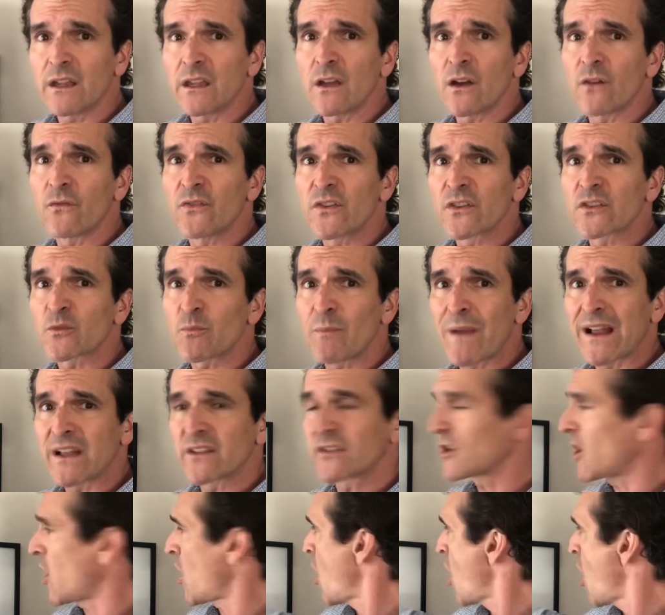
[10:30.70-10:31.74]
of this man's
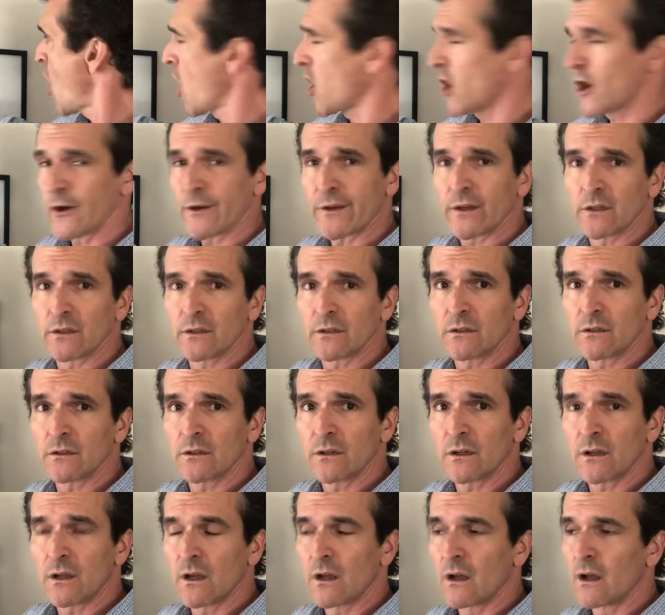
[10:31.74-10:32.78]
art,
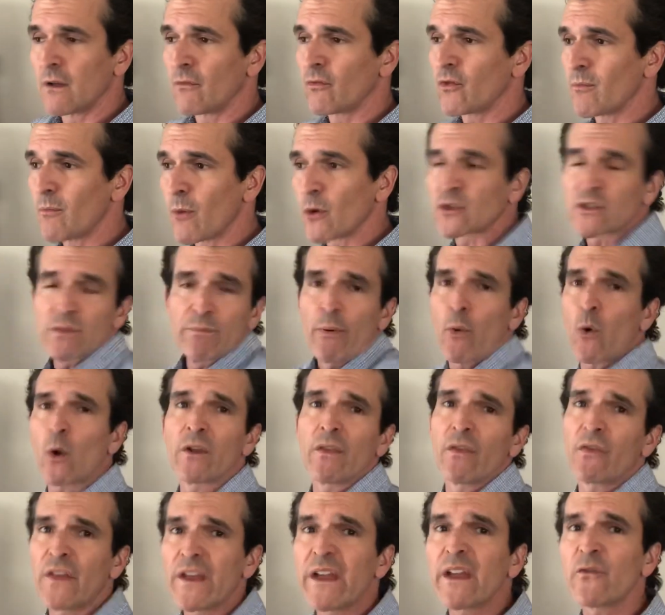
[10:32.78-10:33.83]
the most
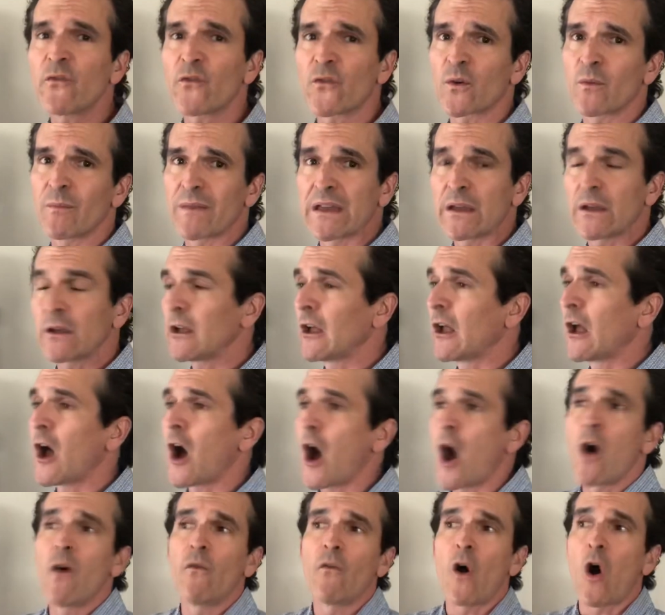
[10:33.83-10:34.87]
important thing for me
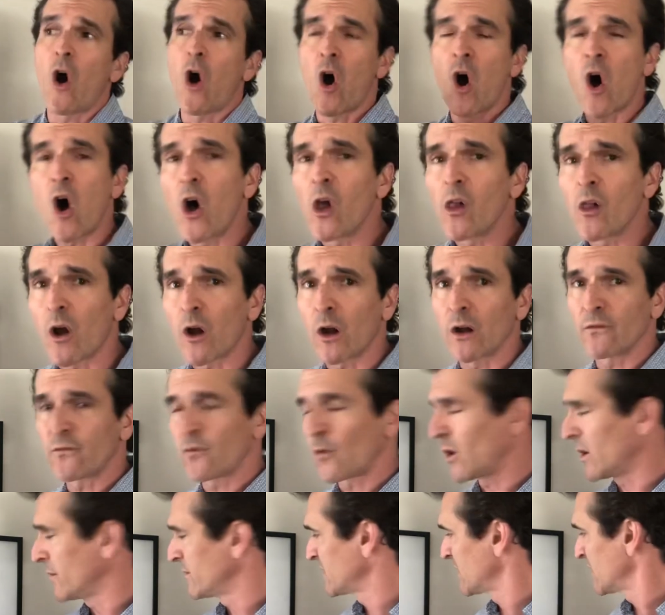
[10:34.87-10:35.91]
of all art
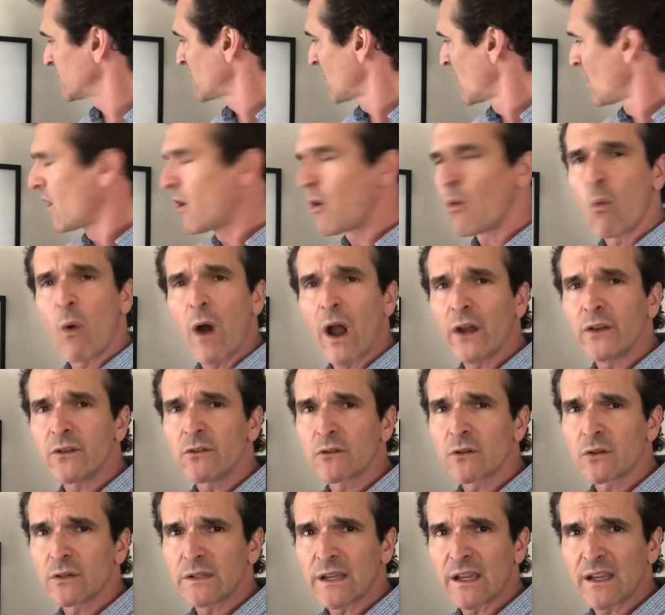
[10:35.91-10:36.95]
forms is, why are you
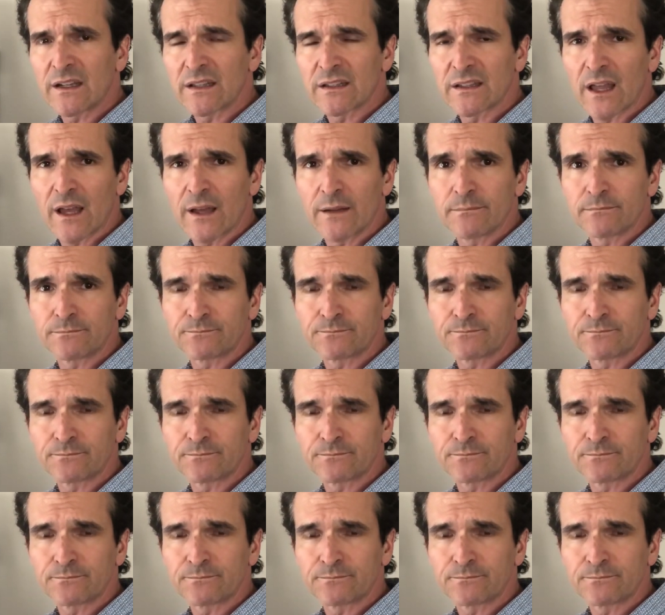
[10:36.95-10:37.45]
creating that?